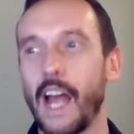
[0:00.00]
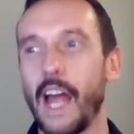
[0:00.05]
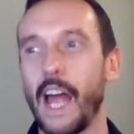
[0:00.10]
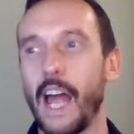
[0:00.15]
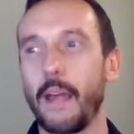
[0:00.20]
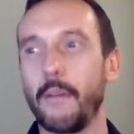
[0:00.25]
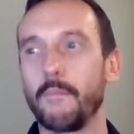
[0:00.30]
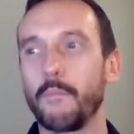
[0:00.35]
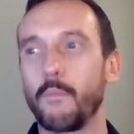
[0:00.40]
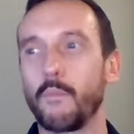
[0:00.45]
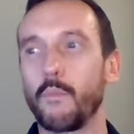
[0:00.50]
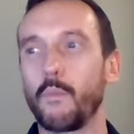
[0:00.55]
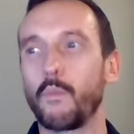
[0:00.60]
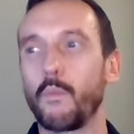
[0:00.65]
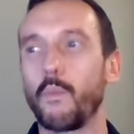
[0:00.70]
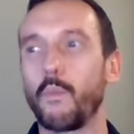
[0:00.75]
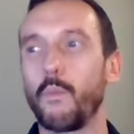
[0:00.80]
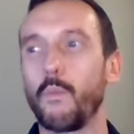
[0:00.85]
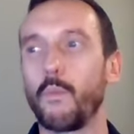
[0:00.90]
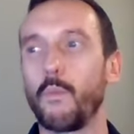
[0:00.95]

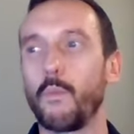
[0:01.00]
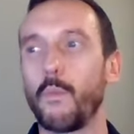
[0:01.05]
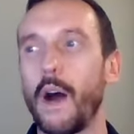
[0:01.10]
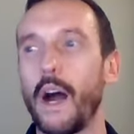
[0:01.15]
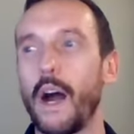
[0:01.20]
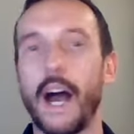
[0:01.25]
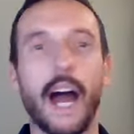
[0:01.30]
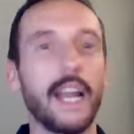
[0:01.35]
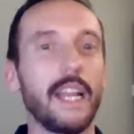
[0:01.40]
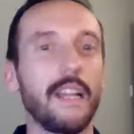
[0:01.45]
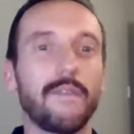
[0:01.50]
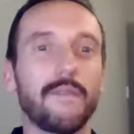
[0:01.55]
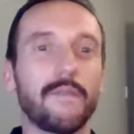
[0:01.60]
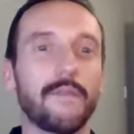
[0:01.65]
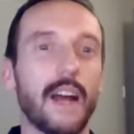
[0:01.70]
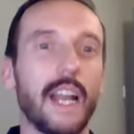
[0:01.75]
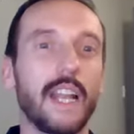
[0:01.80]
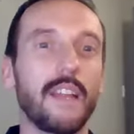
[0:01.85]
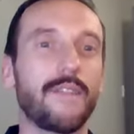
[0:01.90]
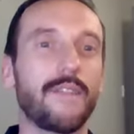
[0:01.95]

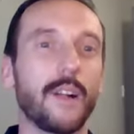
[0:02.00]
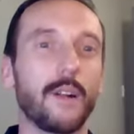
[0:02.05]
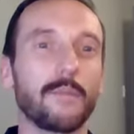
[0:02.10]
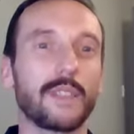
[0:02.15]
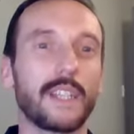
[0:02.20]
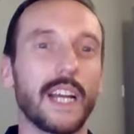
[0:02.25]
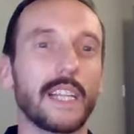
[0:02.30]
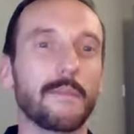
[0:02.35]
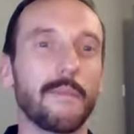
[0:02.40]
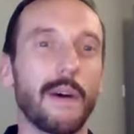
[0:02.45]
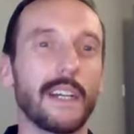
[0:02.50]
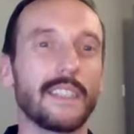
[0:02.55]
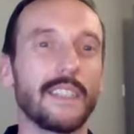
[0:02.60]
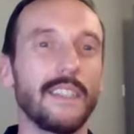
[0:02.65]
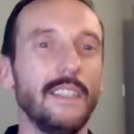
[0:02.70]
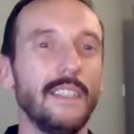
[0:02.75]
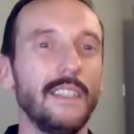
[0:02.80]
Any film sets, Matt?